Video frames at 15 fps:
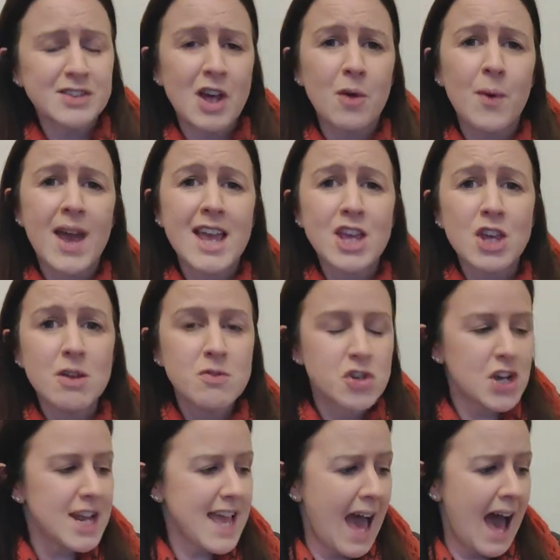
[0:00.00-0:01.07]
So it
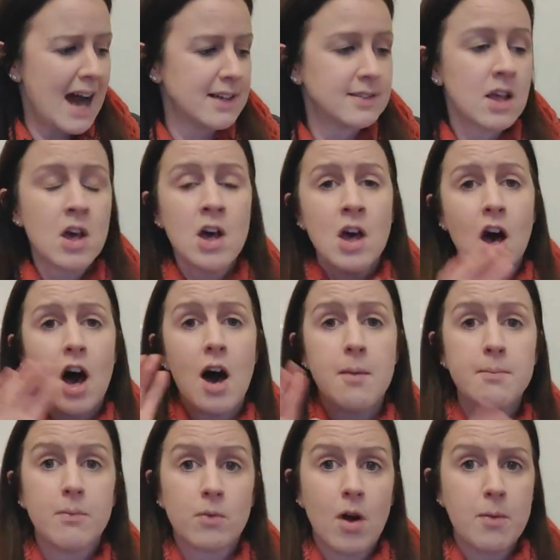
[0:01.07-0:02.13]
usually has,
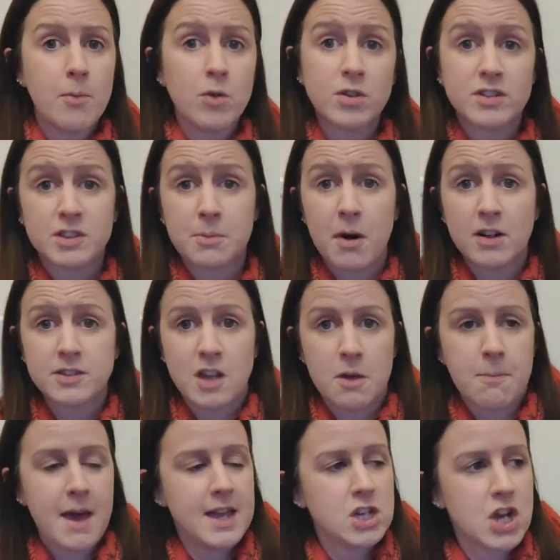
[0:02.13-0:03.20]
I'm on the
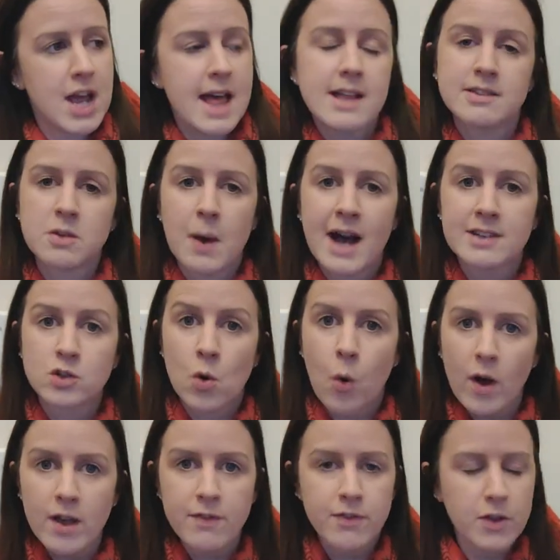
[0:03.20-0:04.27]
tomato page here, so it has
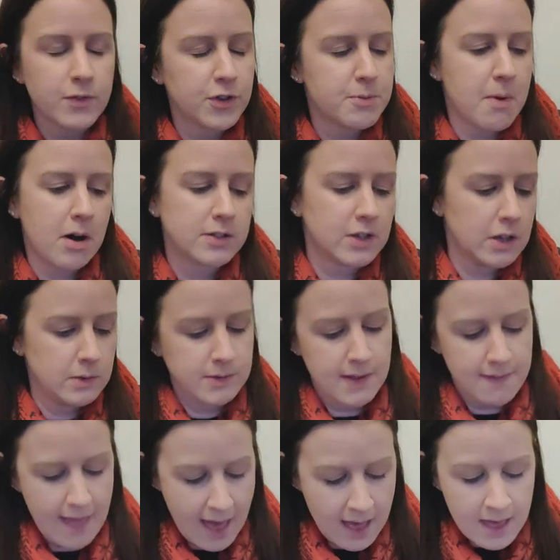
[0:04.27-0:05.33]
quite a few tomatoes
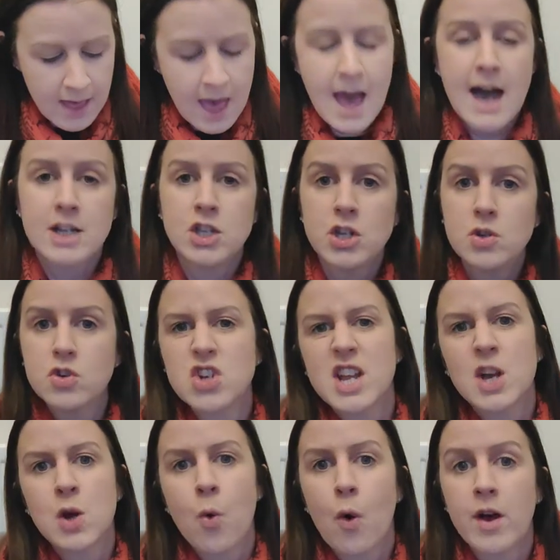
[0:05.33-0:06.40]
in there and
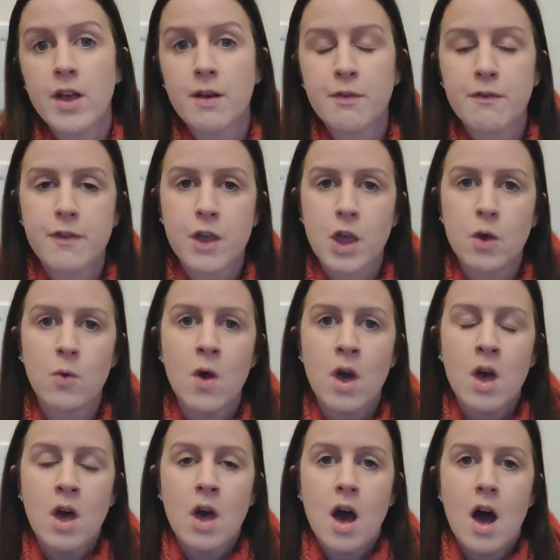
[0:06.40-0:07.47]
usually quite a few
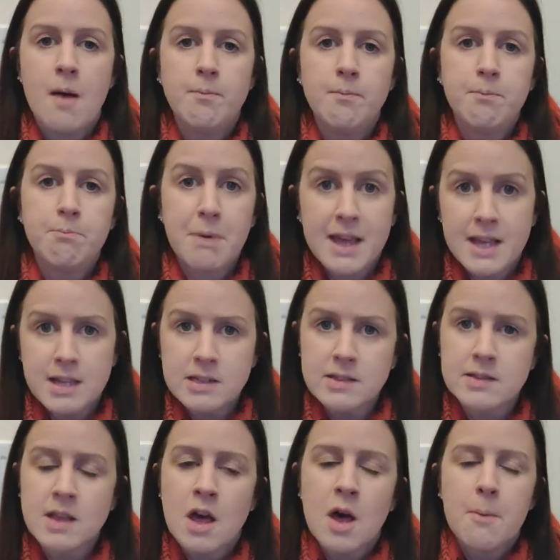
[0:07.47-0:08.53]

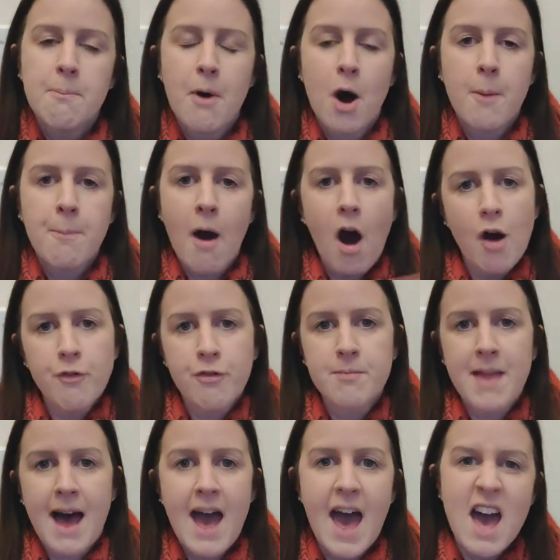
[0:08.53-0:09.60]
beans. But apart
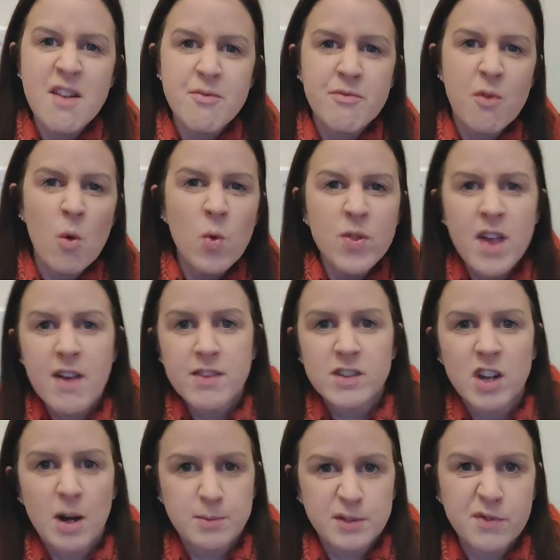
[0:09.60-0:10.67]
from that, all the other
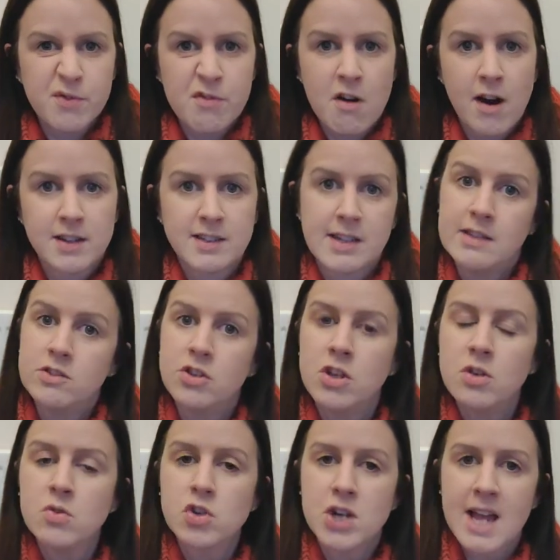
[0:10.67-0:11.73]
types of varieties
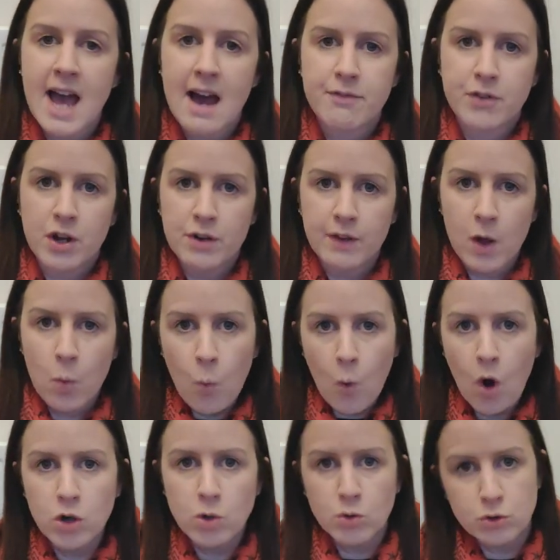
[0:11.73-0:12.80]
usually have kind of like
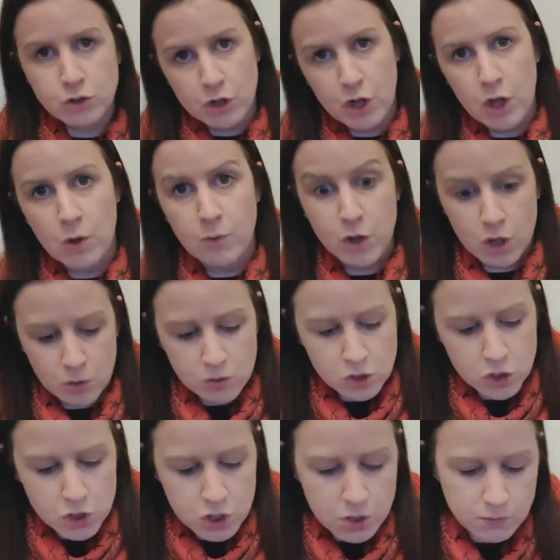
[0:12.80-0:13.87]
one or two that you
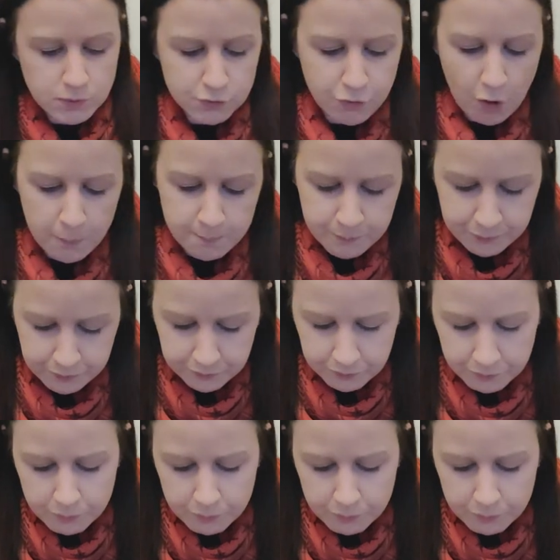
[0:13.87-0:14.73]
can choose from.